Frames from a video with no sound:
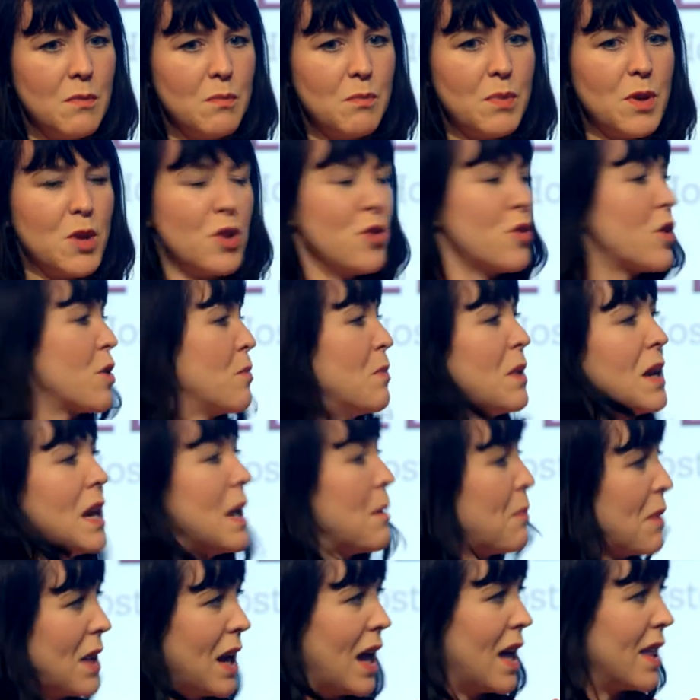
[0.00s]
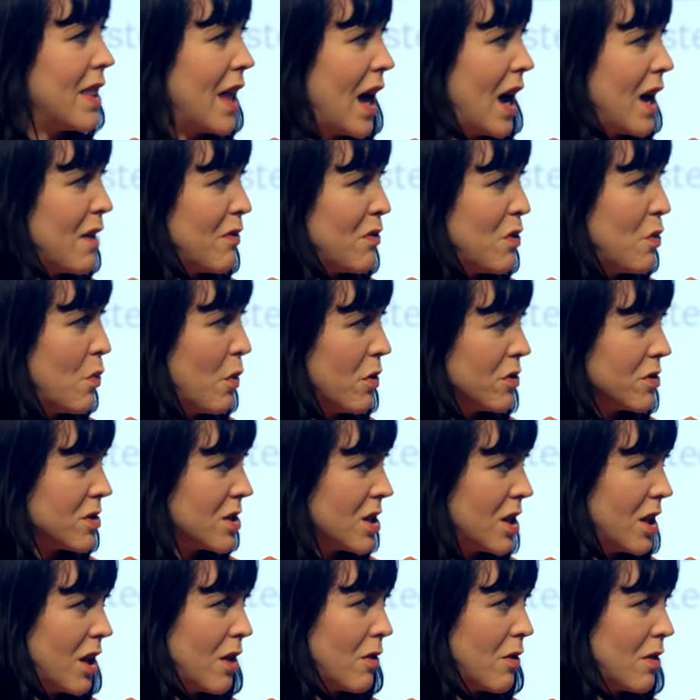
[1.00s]
But you can manipulate that if you want
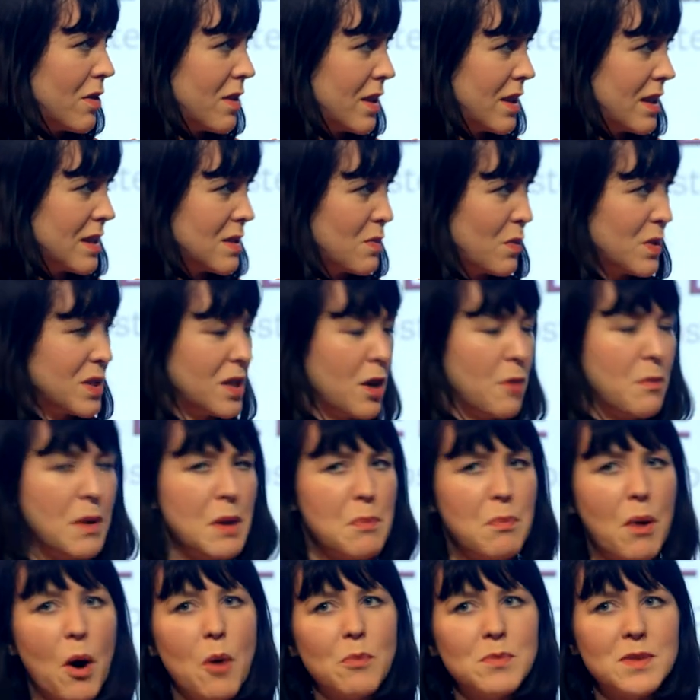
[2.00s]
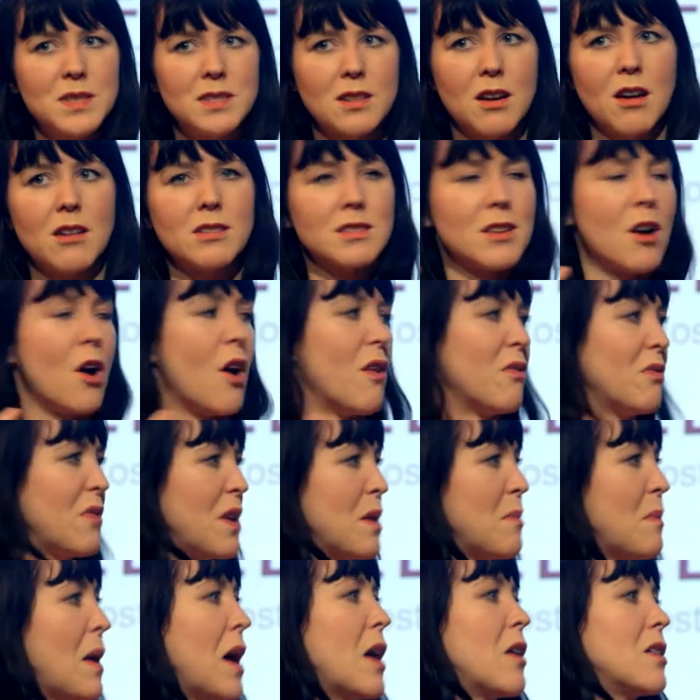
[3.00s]
to. I think that's why so many pop stars are
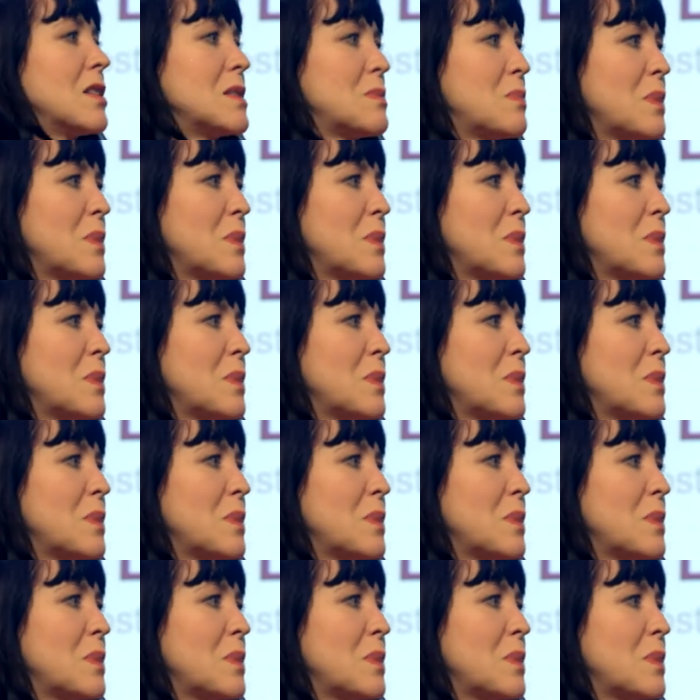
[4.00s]
female, is